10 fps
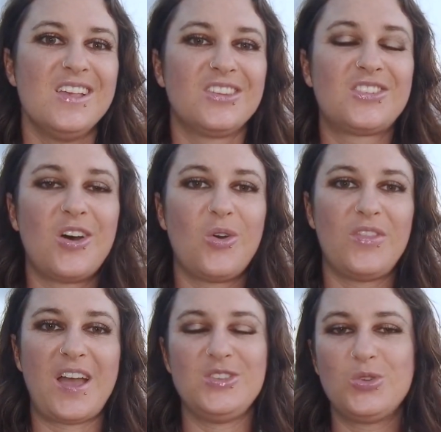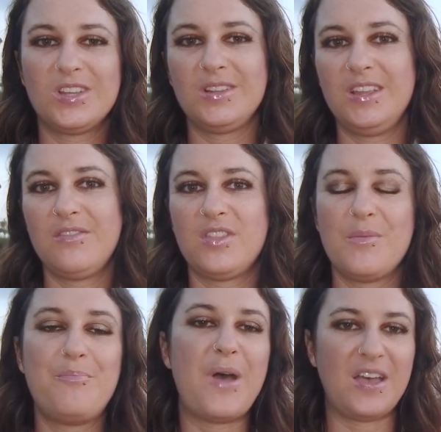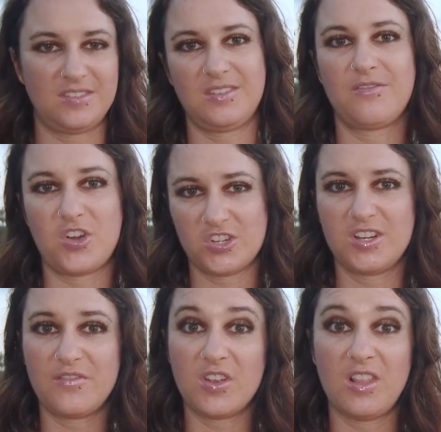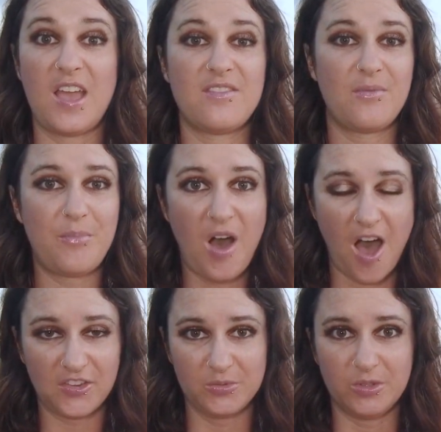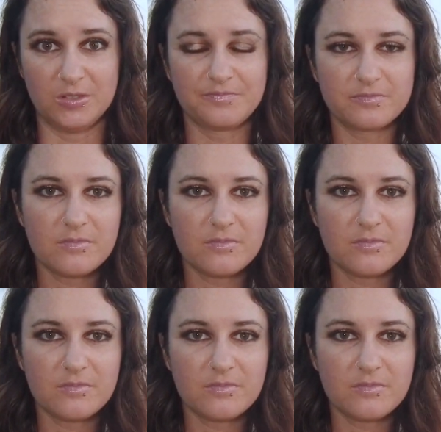so that you can live the best version of your life possible.